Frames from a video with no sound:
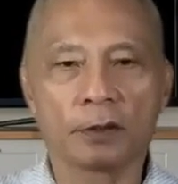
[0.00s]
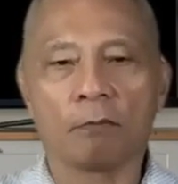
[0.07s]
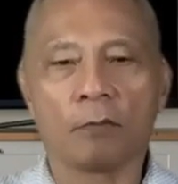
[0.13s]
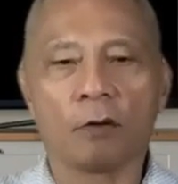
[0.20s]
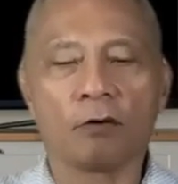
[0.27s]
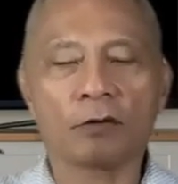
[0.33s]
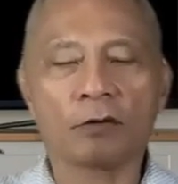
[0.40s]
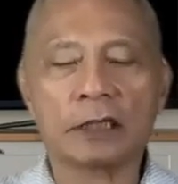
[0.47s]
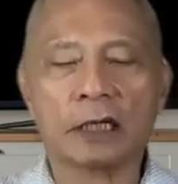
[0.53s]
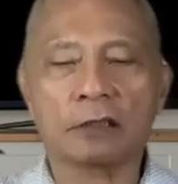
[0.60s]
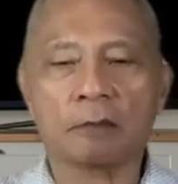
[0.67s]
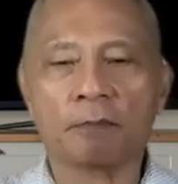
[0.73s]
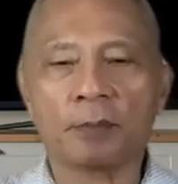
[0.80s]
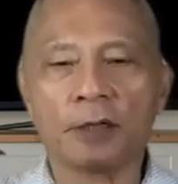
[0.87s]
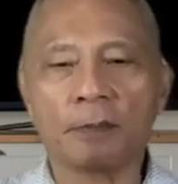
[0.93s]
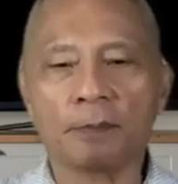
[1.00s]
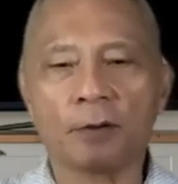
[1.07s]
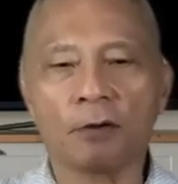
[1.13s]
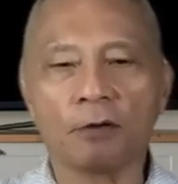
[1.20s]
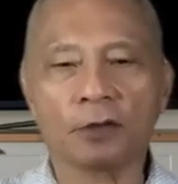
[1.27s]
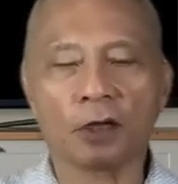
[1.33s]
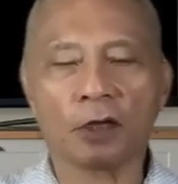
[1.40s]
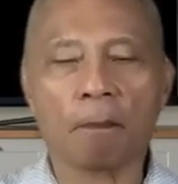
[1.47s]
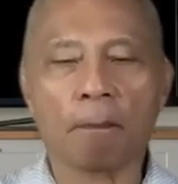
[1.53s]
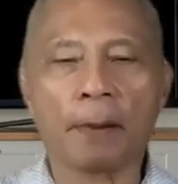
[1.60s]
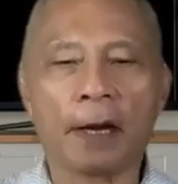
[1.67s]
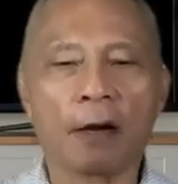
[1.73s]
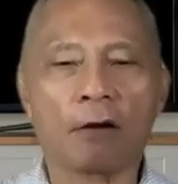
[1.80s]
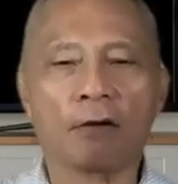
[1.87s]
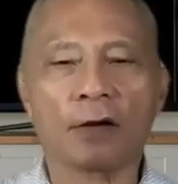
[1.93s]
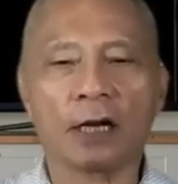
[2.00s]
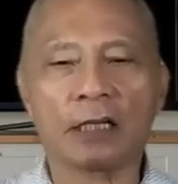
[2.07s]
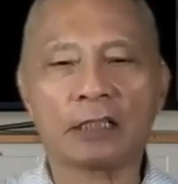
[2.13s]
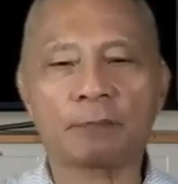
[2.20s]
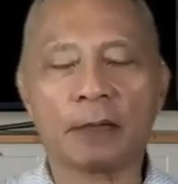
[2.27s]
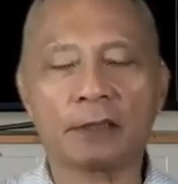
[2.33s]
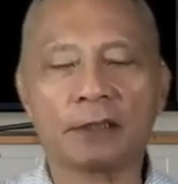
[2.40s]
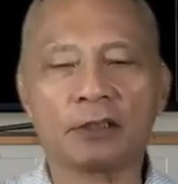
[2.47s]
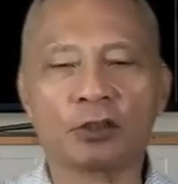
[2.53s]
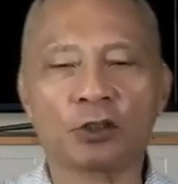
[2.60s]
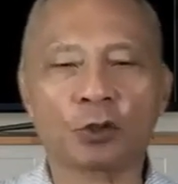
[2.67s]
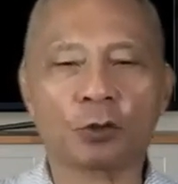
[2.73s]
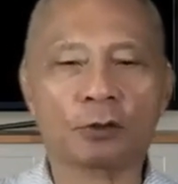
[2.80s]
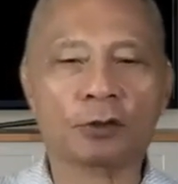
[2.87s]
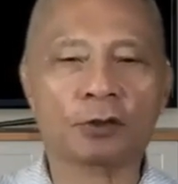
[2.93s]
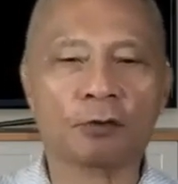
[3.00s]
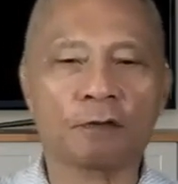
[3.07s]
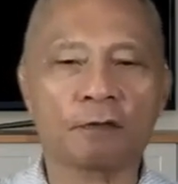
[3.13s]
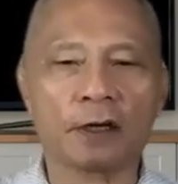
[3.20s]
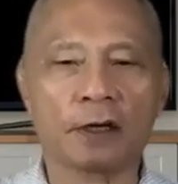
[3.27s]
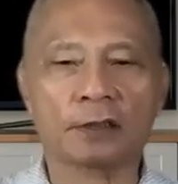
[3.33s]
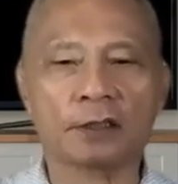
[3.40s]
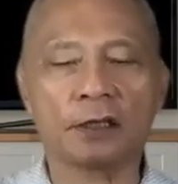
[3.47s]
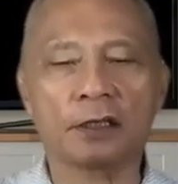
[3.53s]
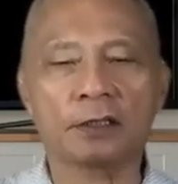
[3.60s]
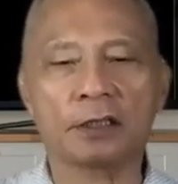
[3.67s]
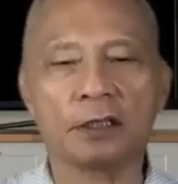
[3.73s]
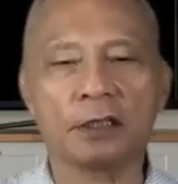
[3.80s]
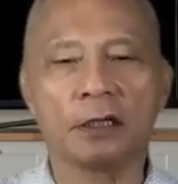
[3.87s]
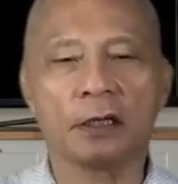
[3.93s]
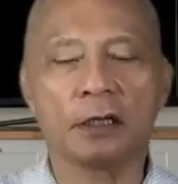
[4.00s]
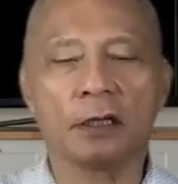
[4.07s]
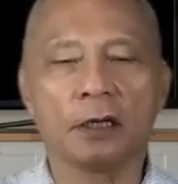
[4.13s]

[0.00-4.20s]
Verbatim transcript: most other people, they're paralyzed by the short-term volatility.